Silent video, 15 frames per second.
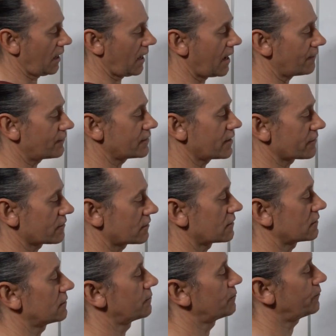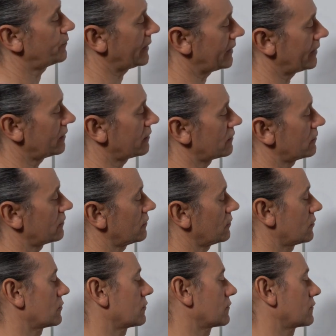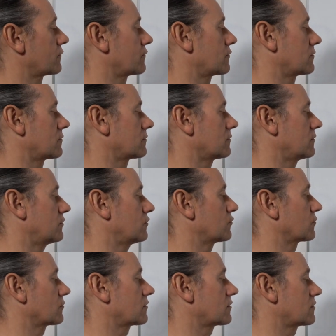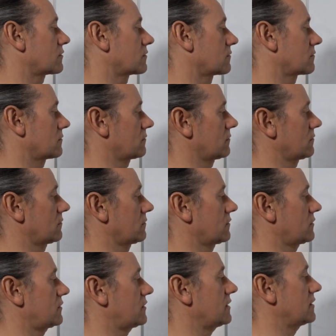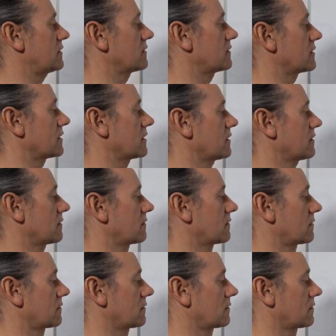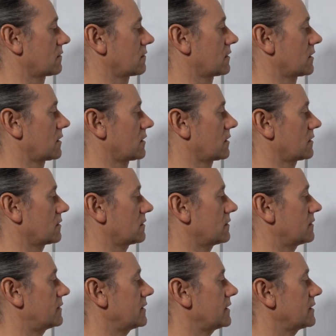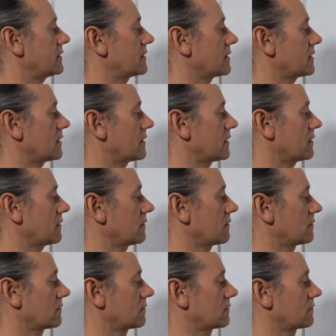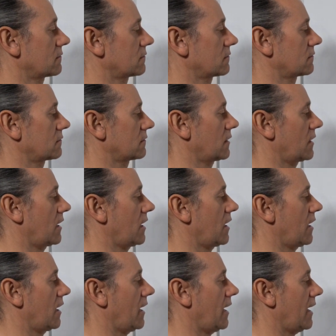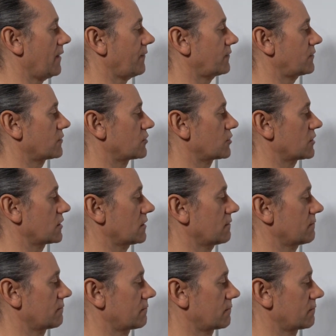Every other pair of notes, C to D, D to E, F to G,